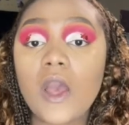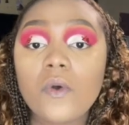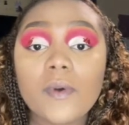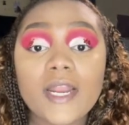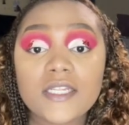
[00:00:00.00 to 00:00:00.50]

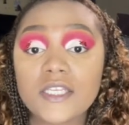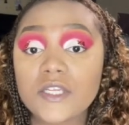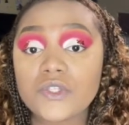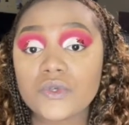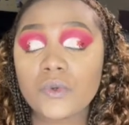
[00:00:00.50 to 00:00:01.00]
What I did
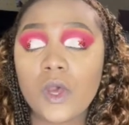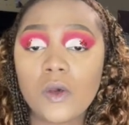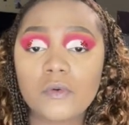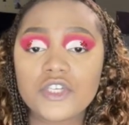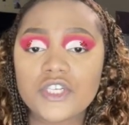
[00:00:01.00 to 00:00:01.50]
do
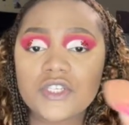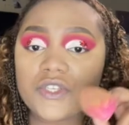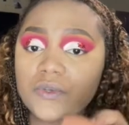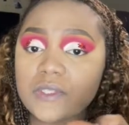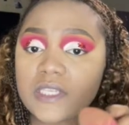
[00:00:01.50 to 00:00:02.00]
was just
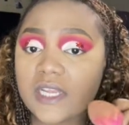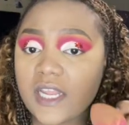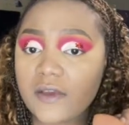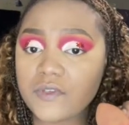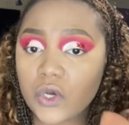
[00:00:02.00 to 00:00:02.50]
use the
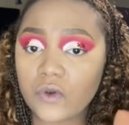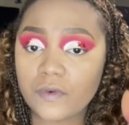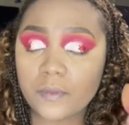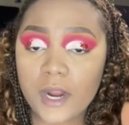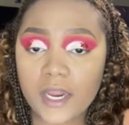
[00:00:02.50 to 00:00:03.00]
leftover
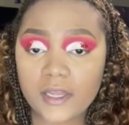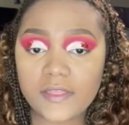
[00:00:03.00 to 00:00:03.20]
product